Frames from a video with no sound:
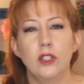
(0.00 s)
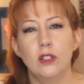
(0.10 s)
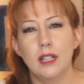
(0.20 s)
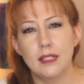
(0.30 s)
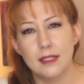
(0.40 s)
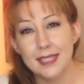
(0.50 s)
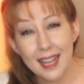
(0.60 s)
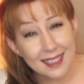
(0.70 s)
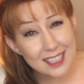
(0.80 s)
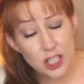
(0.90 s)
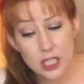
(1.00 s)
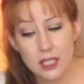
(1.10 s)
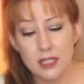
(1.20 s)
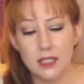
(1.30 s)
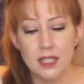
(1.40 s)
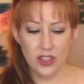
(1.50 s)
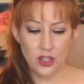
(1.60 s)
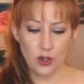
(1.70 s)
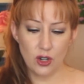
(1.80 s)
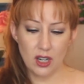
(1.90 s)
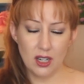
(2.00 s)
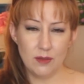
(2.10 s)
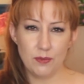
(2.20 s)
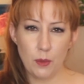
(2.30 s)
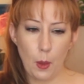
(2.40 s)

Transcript: that you're less intelligent, that you're